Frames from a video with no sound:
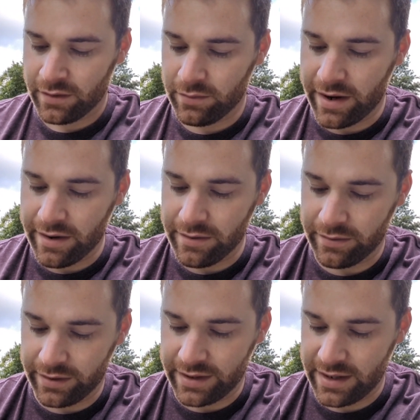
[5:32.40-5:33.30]

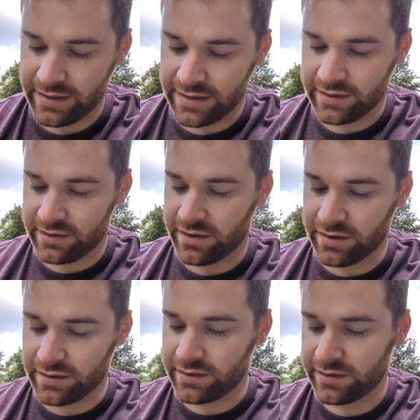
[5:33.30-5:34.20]
well, in this
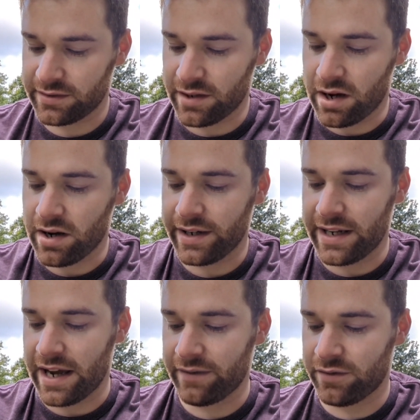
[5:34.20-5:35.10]
instance, I
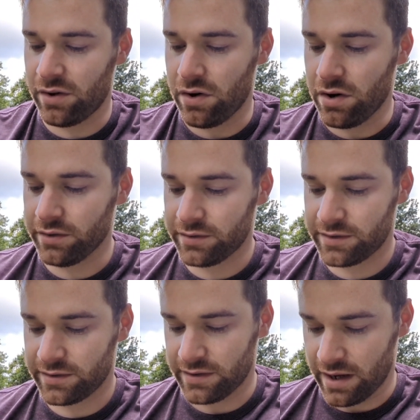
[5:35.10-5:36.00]
have got,
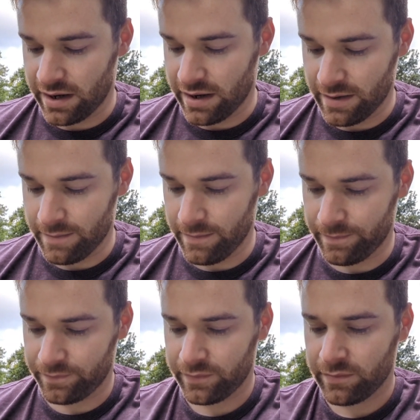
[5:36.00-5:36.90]
I
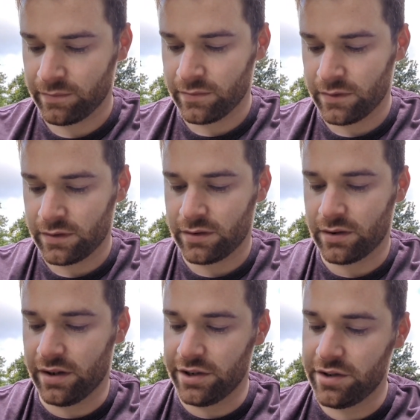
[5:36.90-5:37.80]

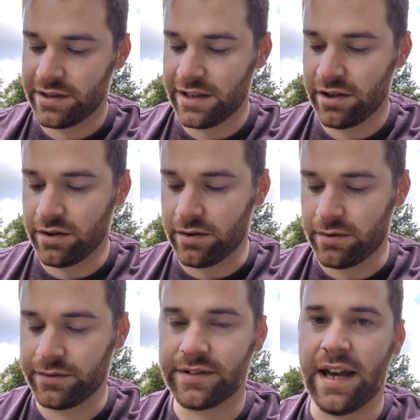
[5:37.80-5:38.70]
usually
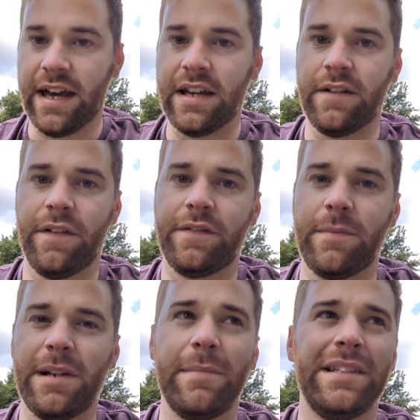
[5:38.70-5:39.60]
use a
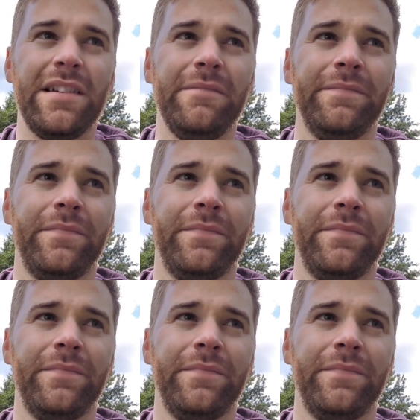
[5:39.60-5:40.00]
50mm.